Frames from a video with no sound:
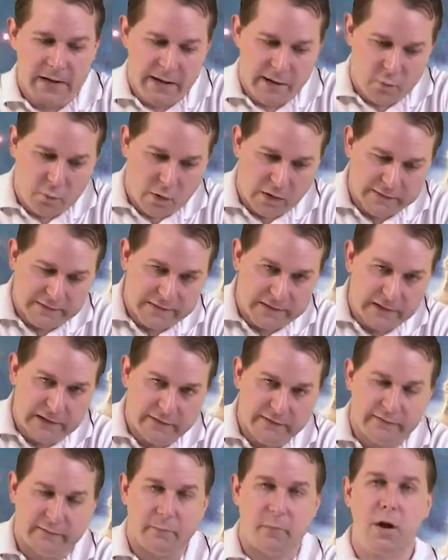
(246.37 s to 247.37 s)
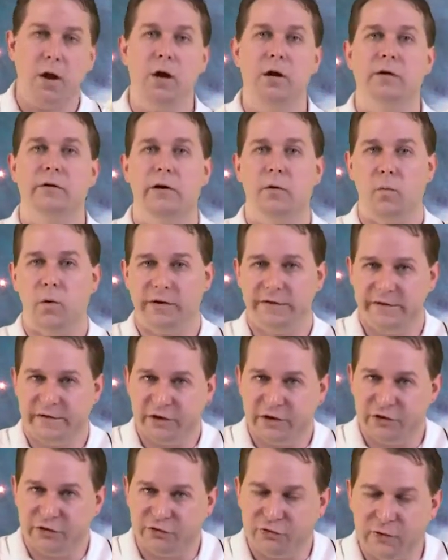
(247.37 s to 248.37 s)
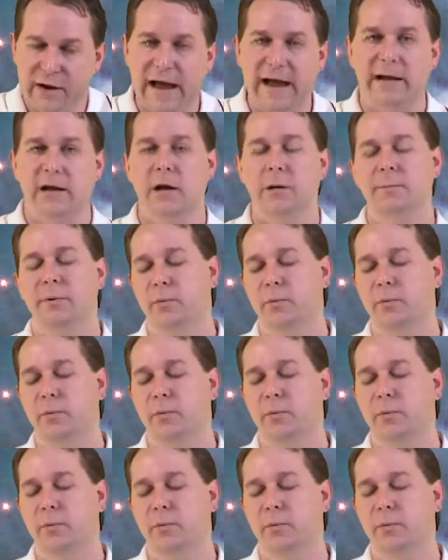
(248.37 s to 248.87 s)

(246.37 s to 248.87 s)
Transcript: it wants to get smaller. It wants to contract.